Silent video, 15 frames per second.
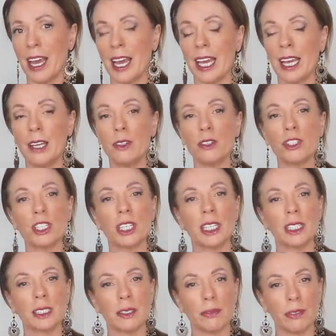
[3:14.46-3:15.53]
He or she
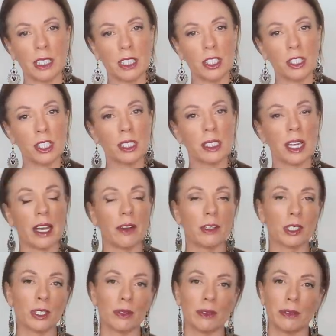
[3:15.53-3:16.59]
is a fictitious
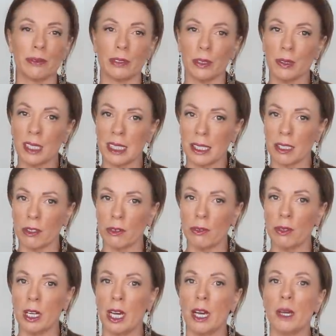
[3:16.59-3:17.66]
character, a false self,